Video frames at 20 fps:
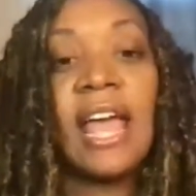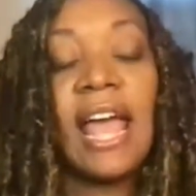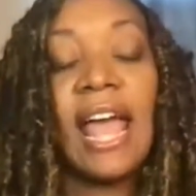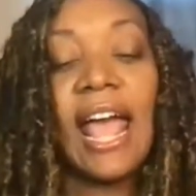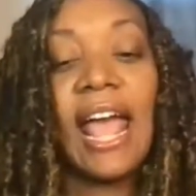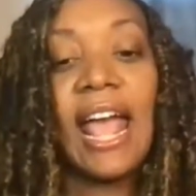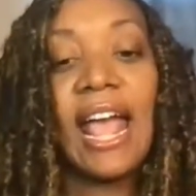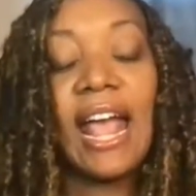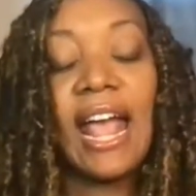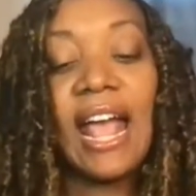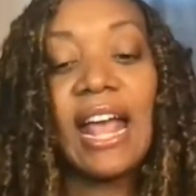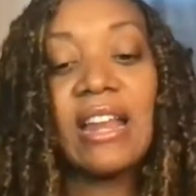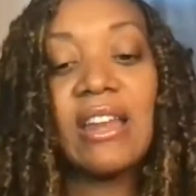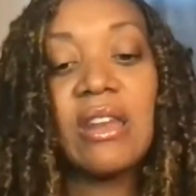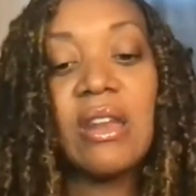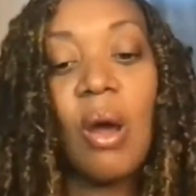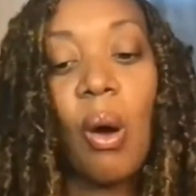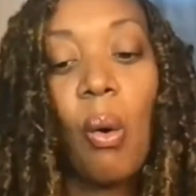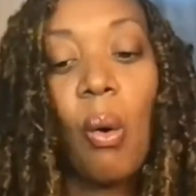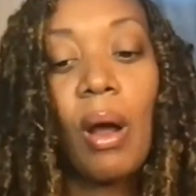
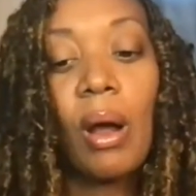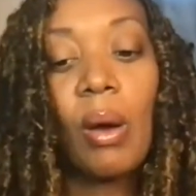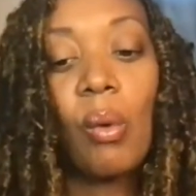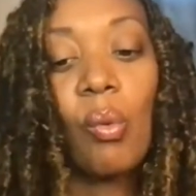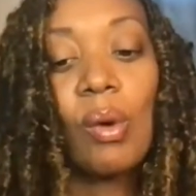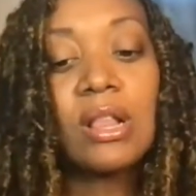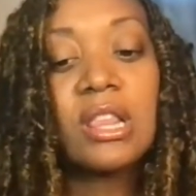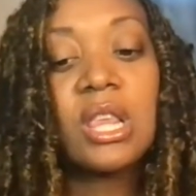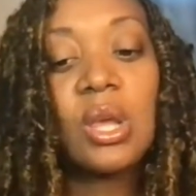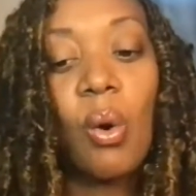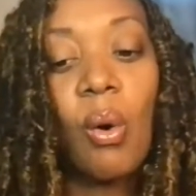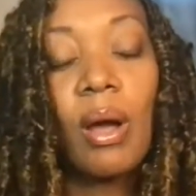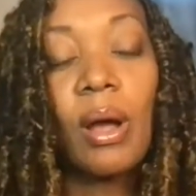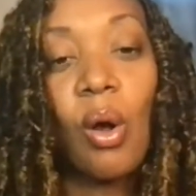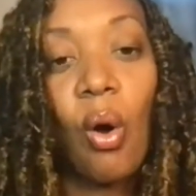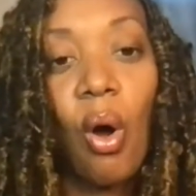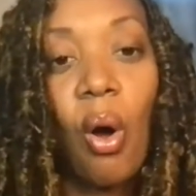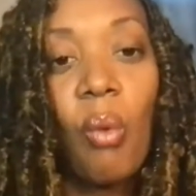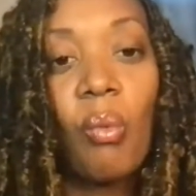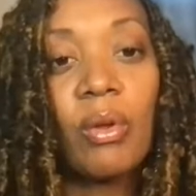and knowing what's going
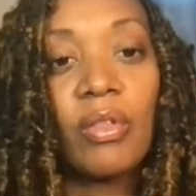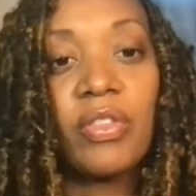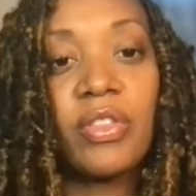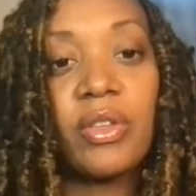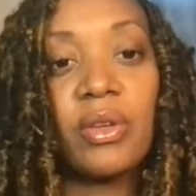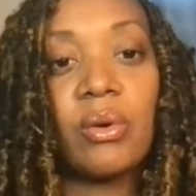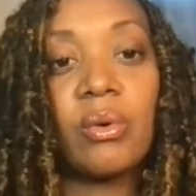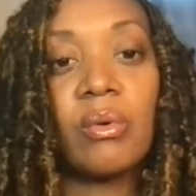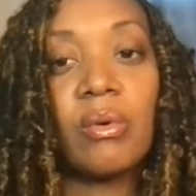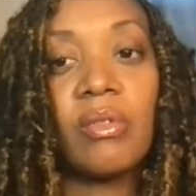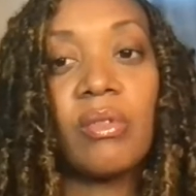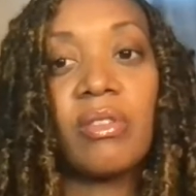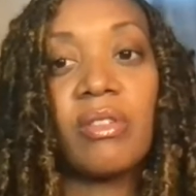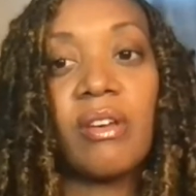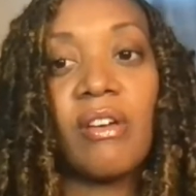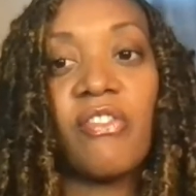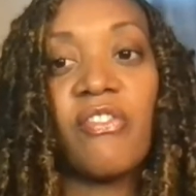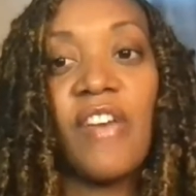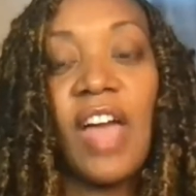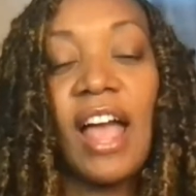on with you. The
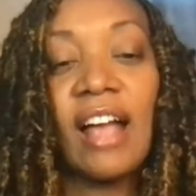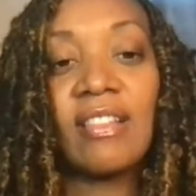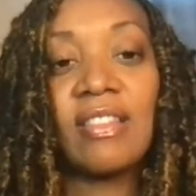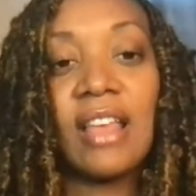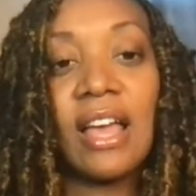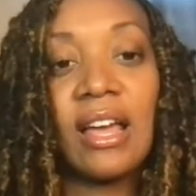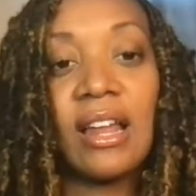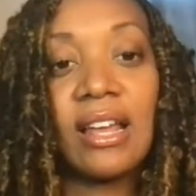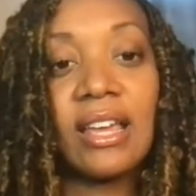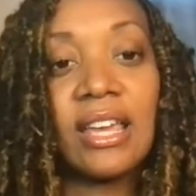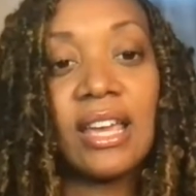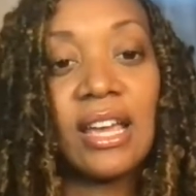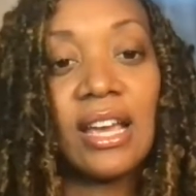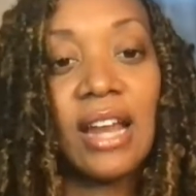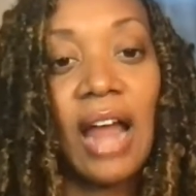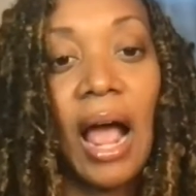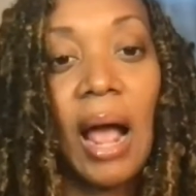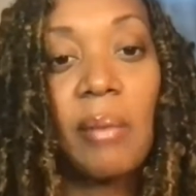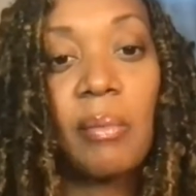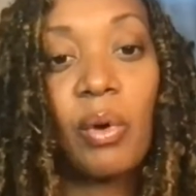fact that, again,
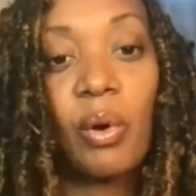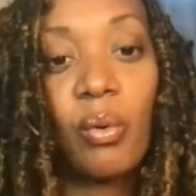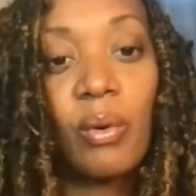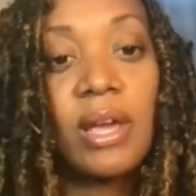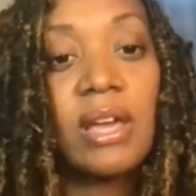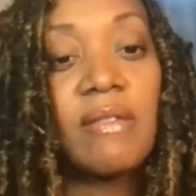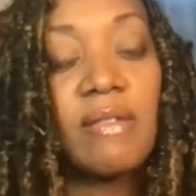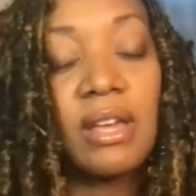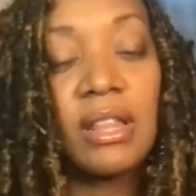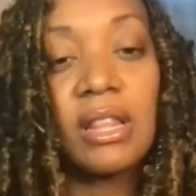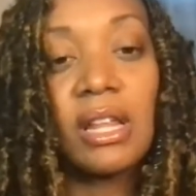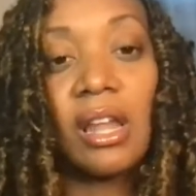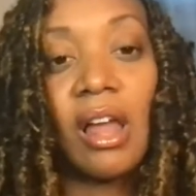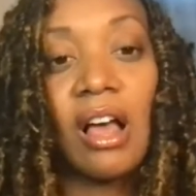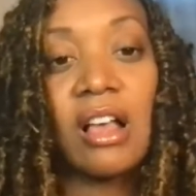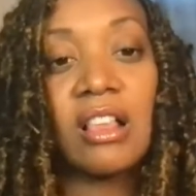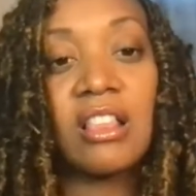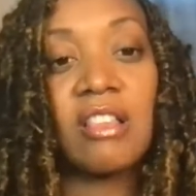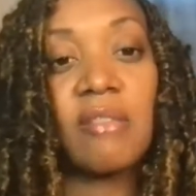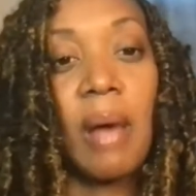I'm grieving the
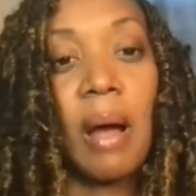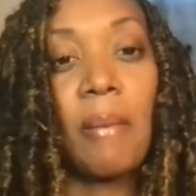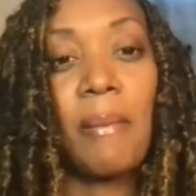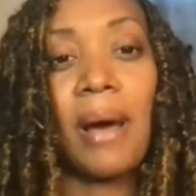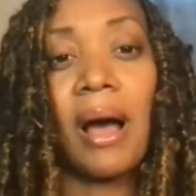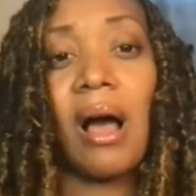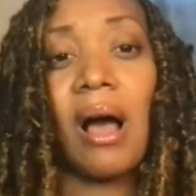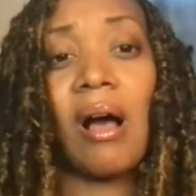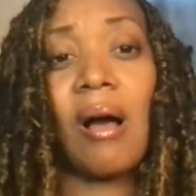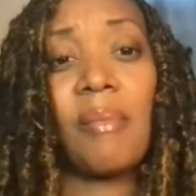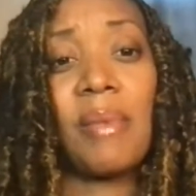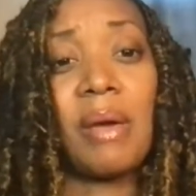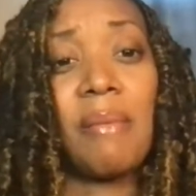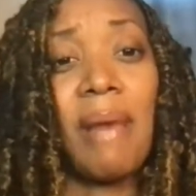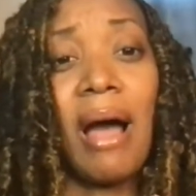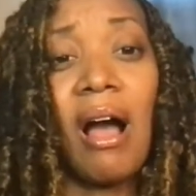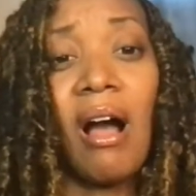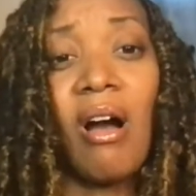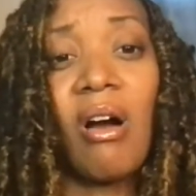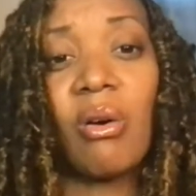loss of my mom and
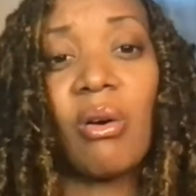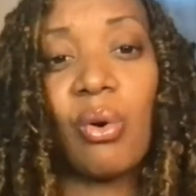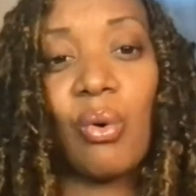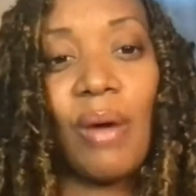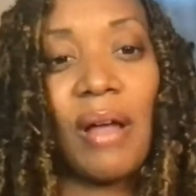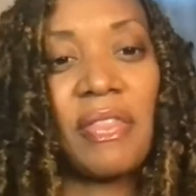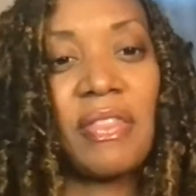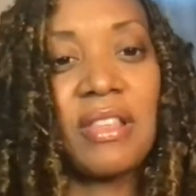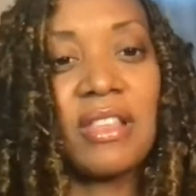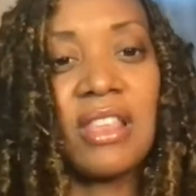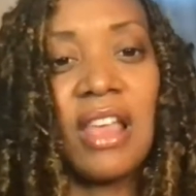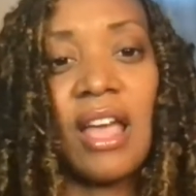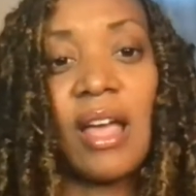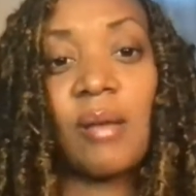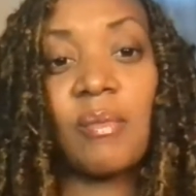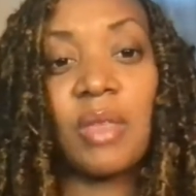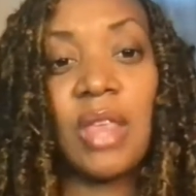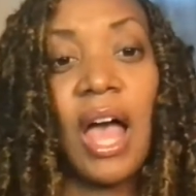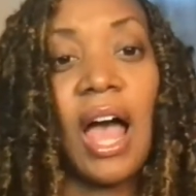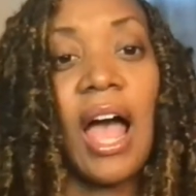my uncle at the same
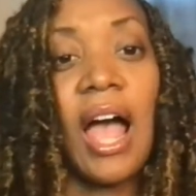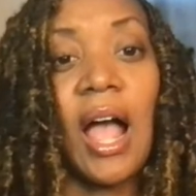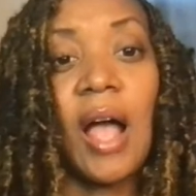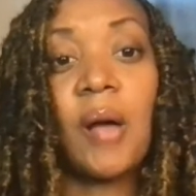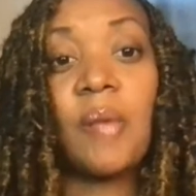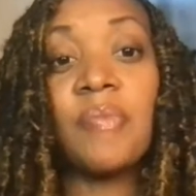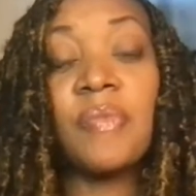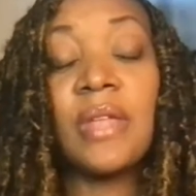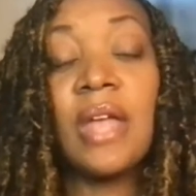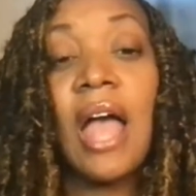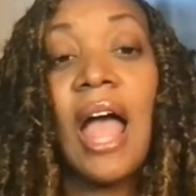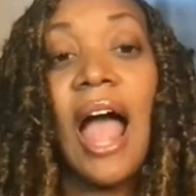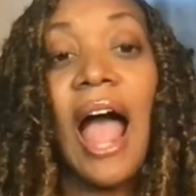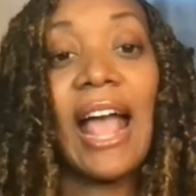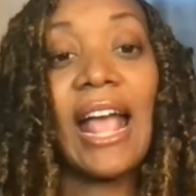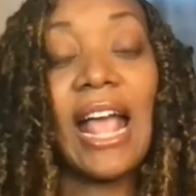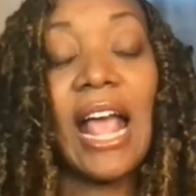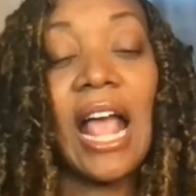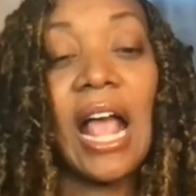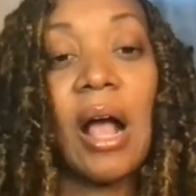time.
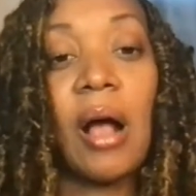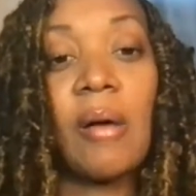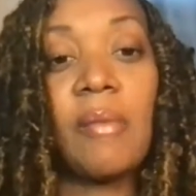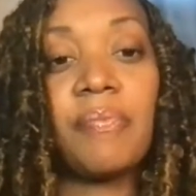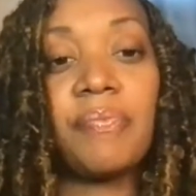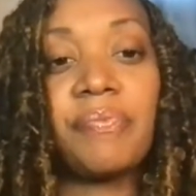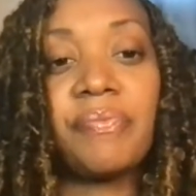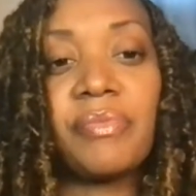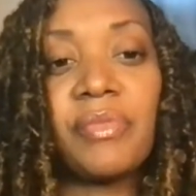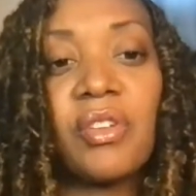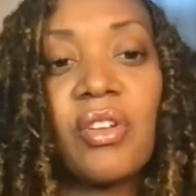I am